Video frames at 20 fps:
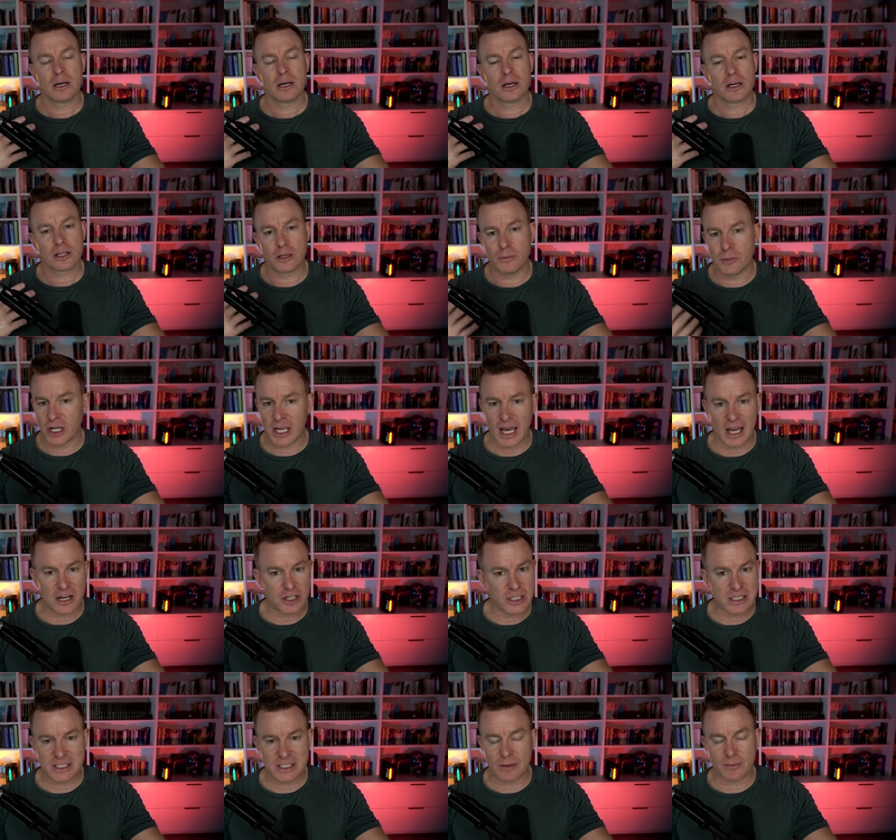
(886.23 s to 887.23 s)
Communication
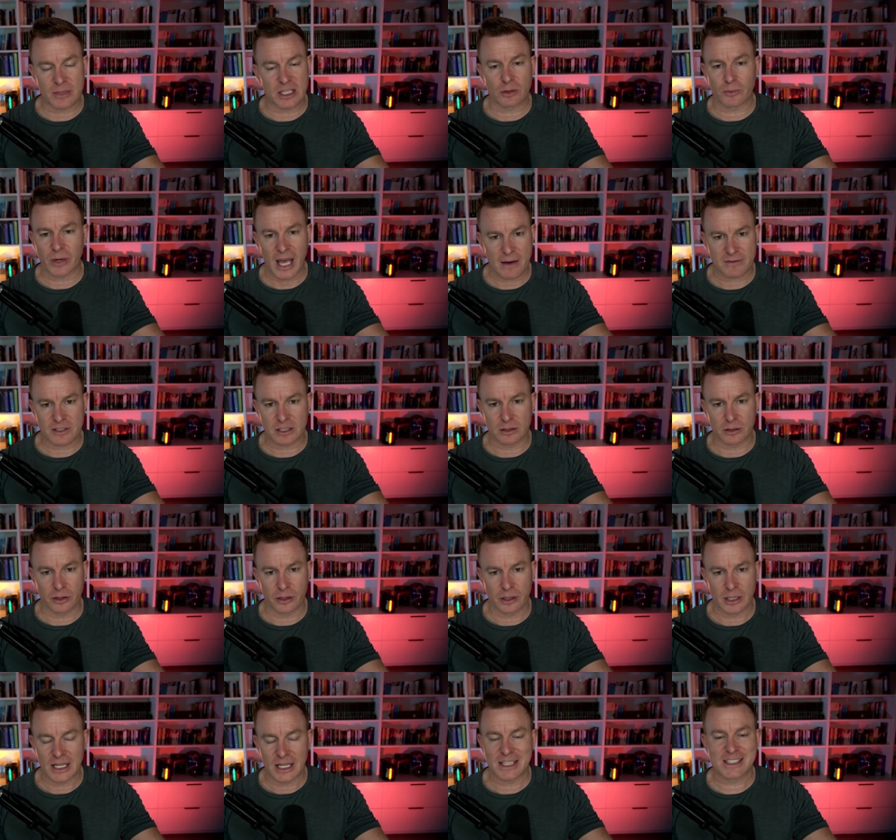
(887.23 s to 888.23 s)
is something that we have to
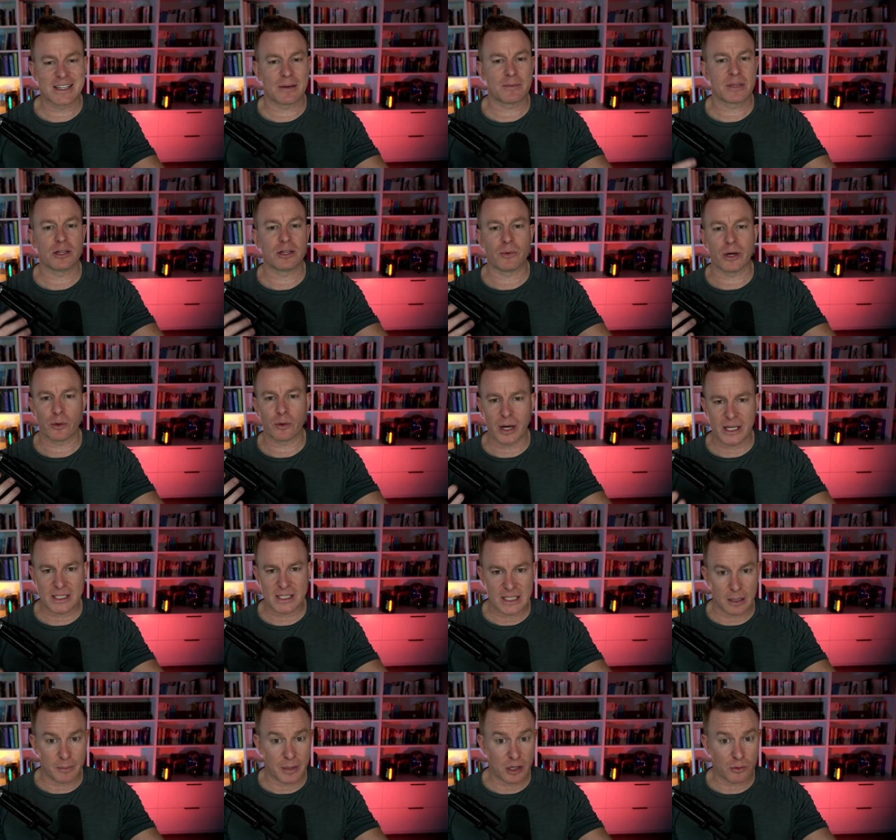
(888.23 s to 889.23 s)
learn. It's something that we always need
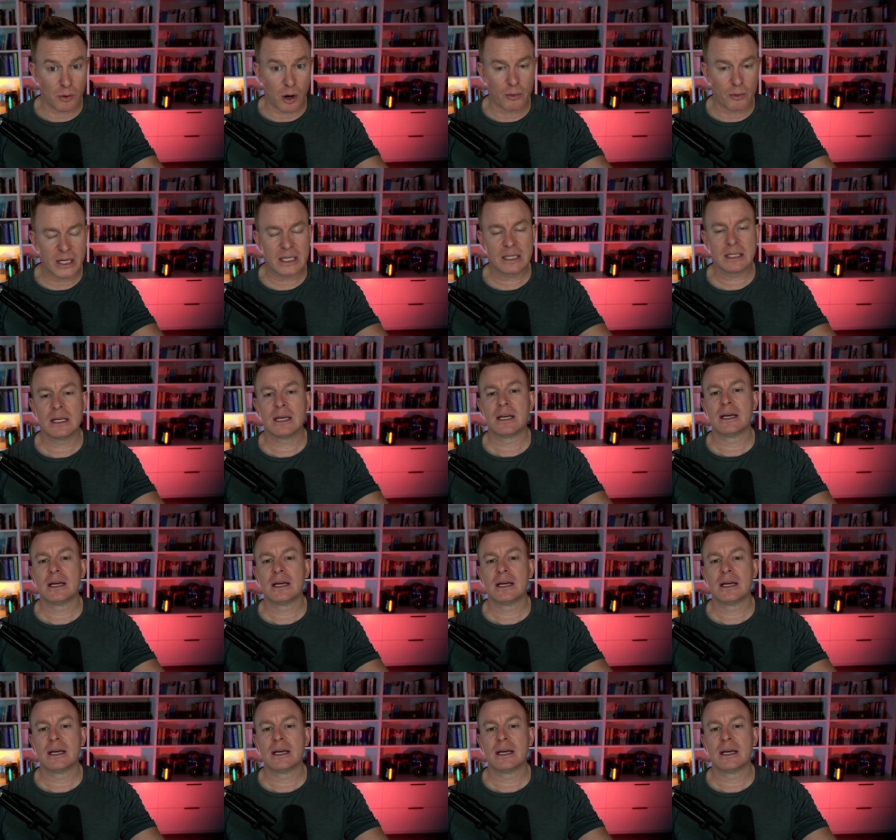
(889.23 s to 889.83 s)
to be growing.